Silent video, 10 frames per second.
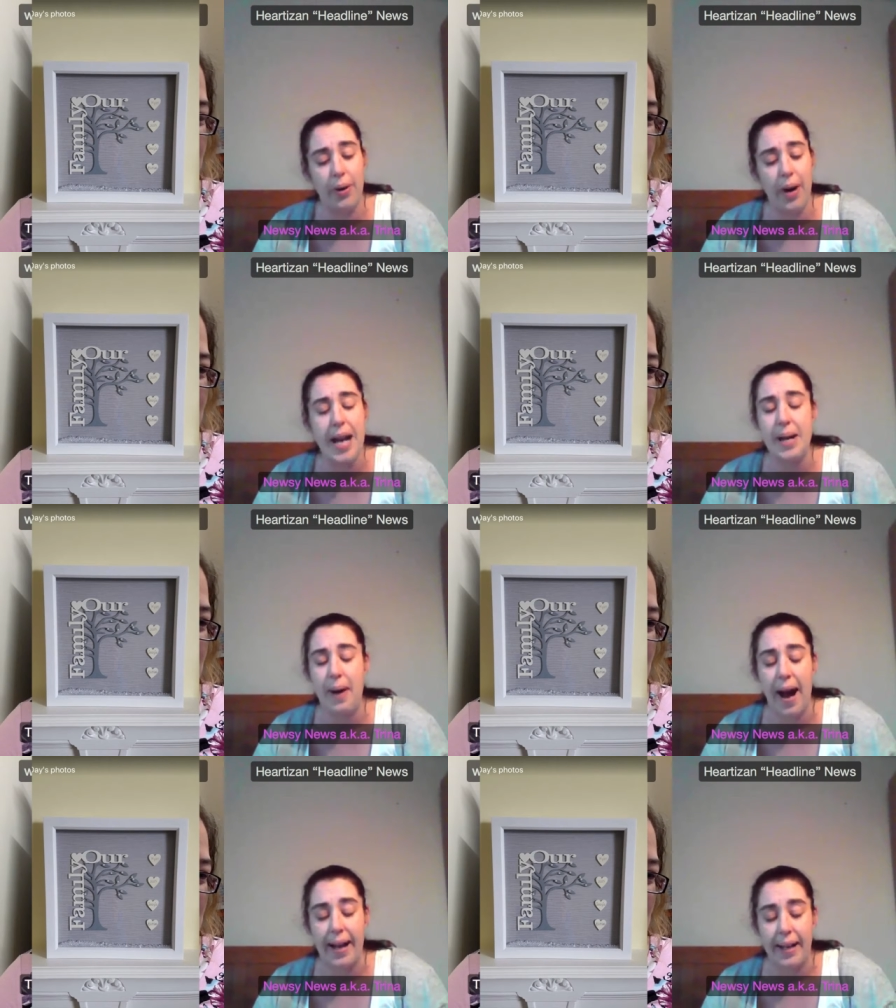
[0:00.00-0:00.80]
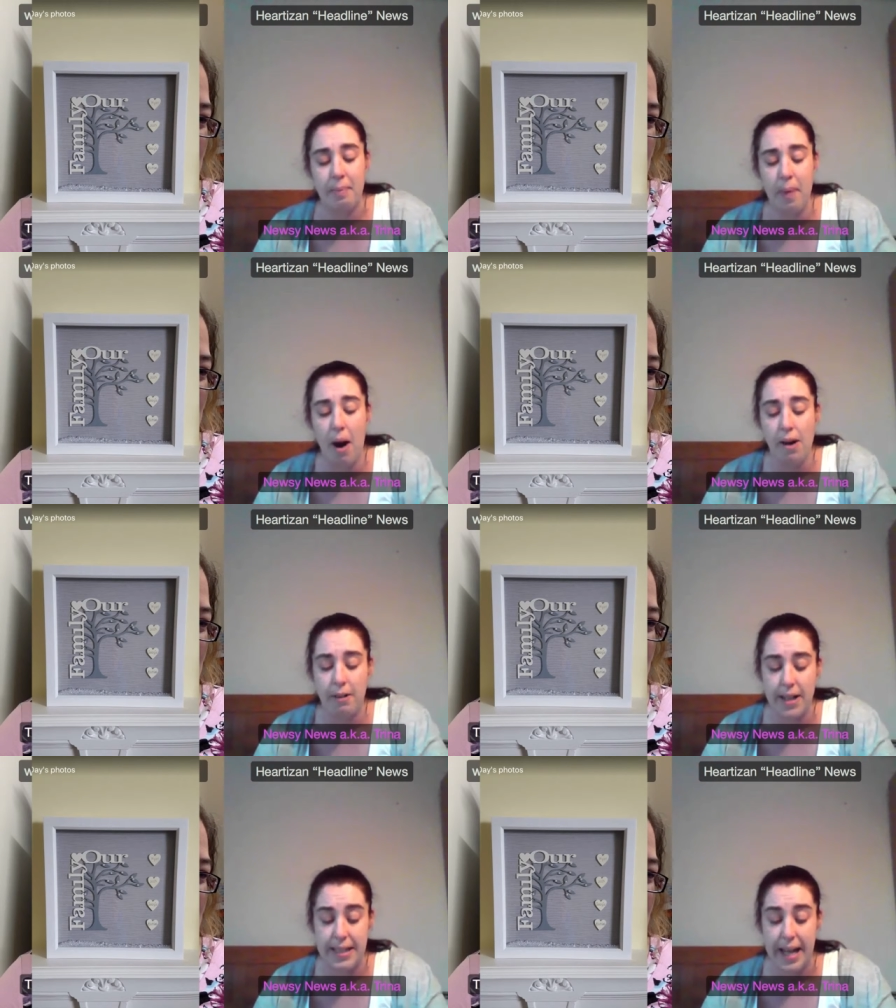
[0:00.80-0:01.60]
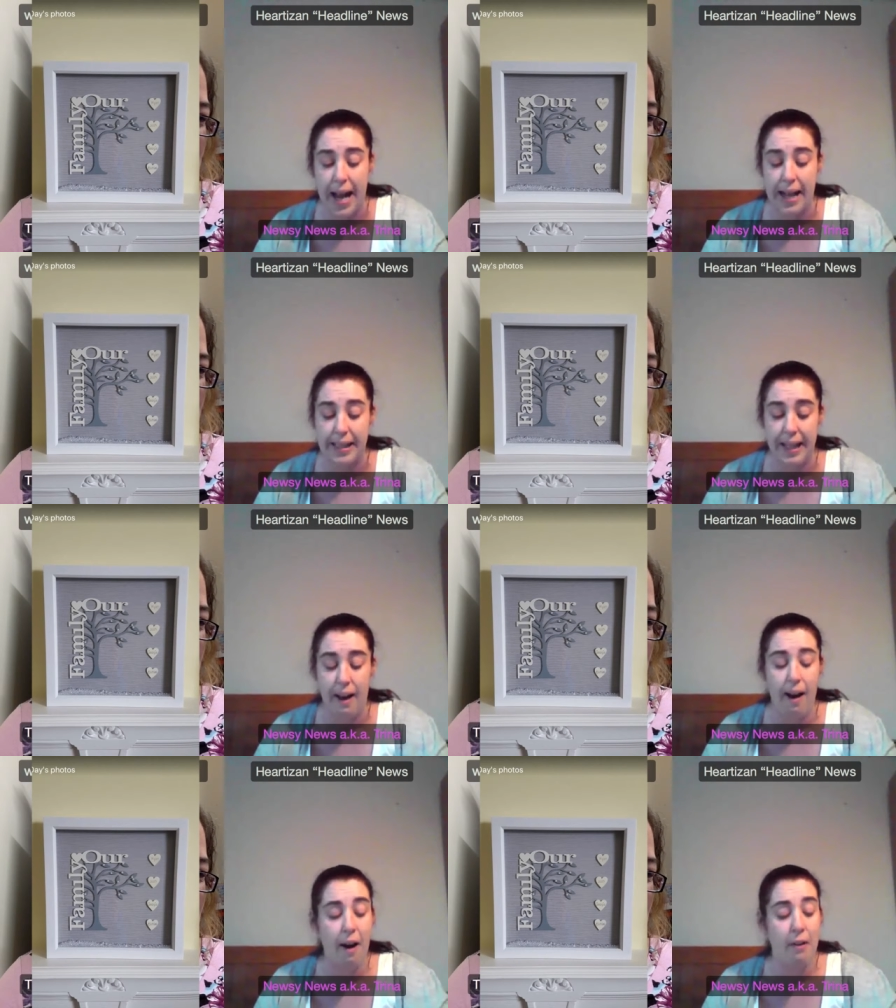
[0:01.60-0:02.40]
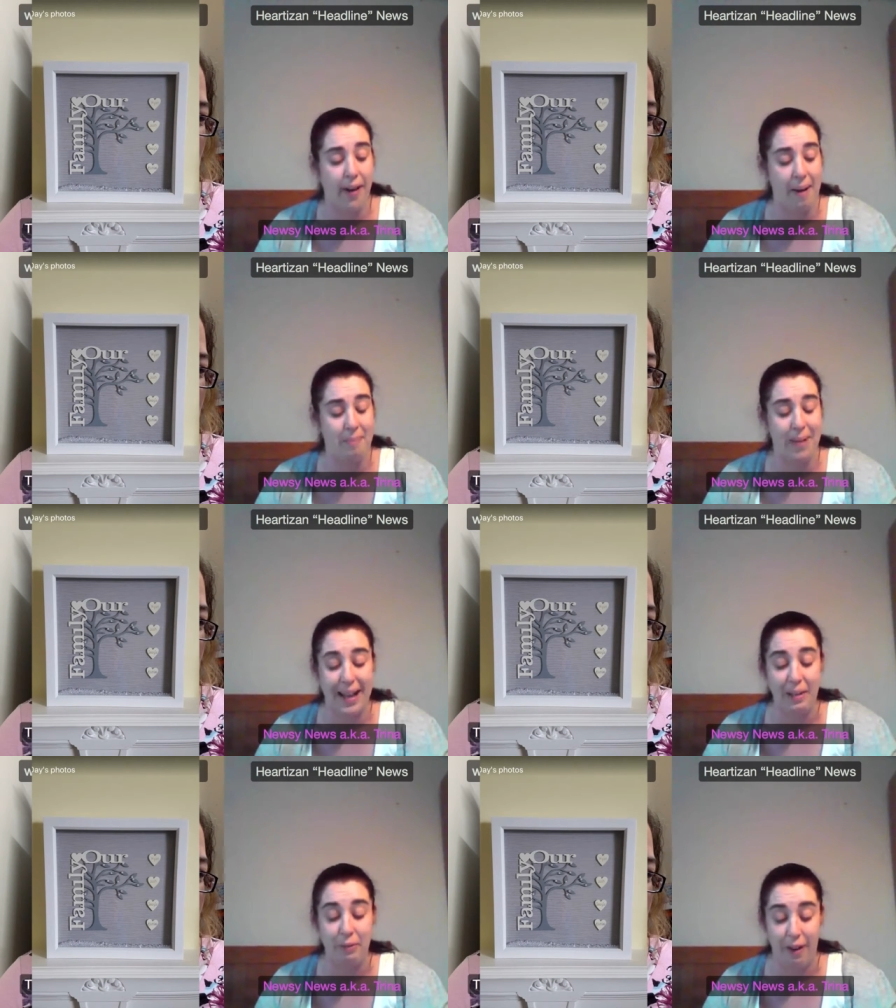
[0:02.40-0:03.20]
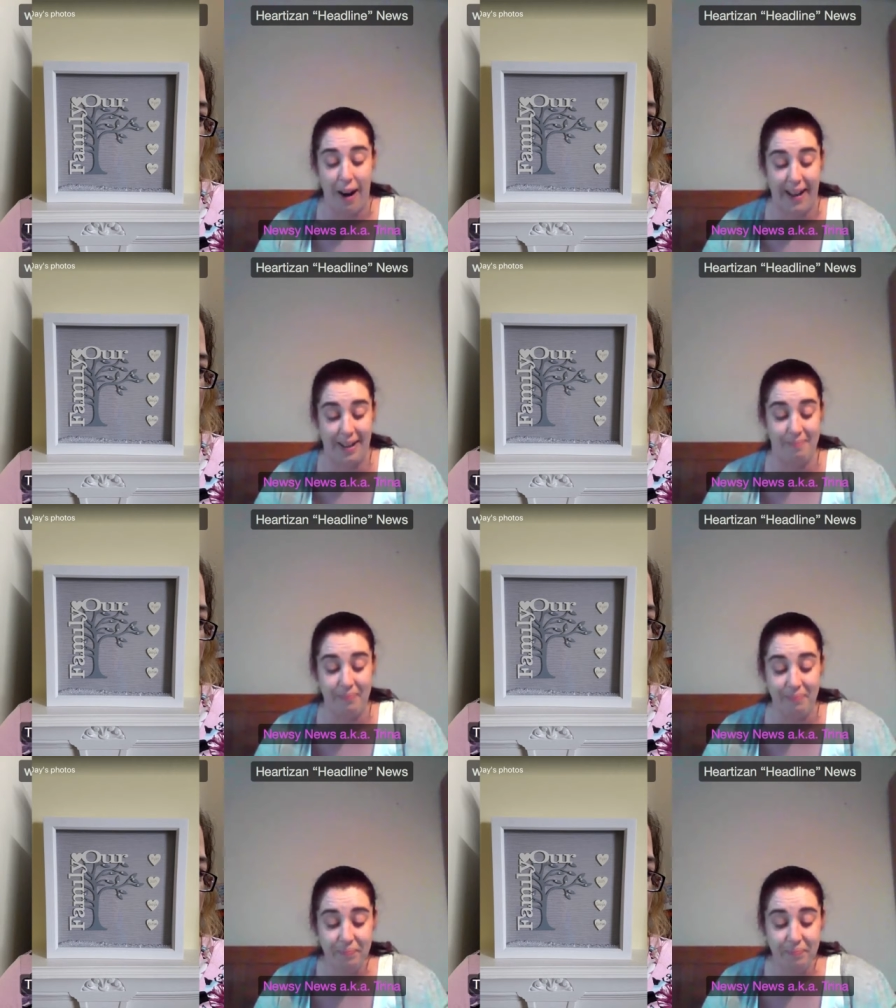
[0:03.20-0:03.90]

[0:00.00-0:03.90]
anyway, Margaret Day, the Our Family Frame.